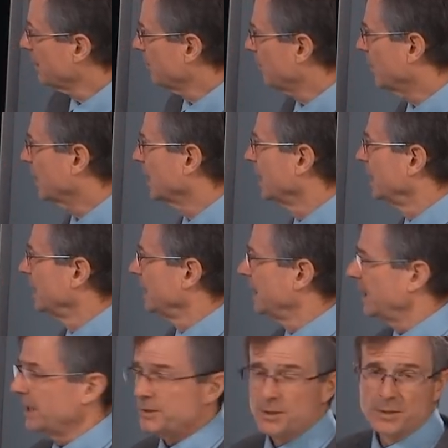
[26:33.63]
of work.
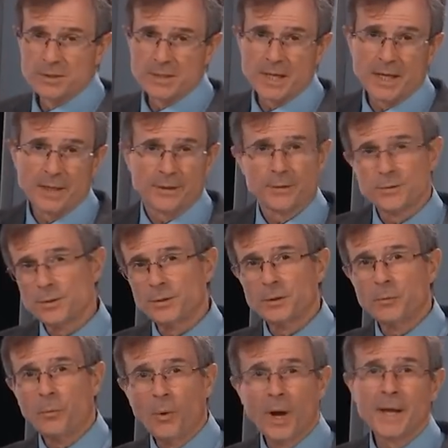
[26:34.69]
And it turns out there's only
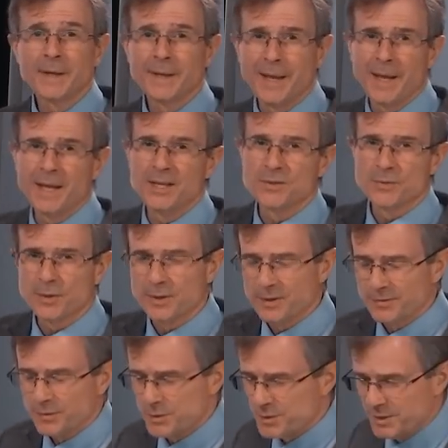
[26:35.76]
one case for the
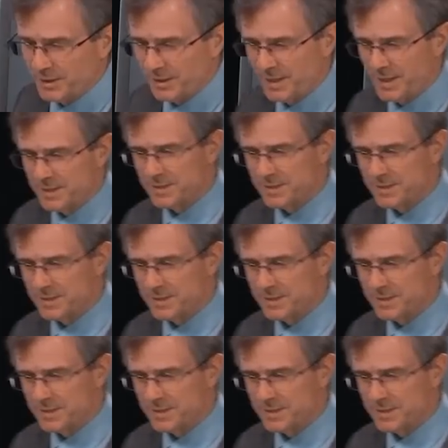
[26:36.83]
diverging lens.